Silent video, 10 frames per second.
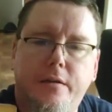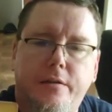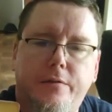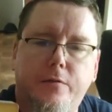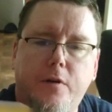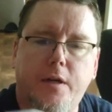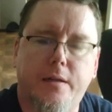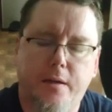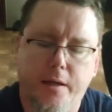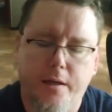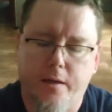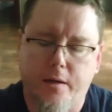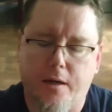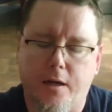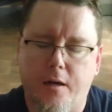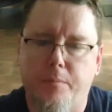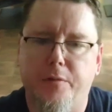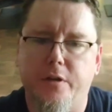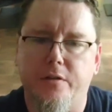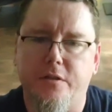the front.
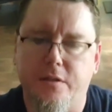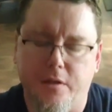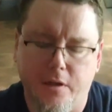There's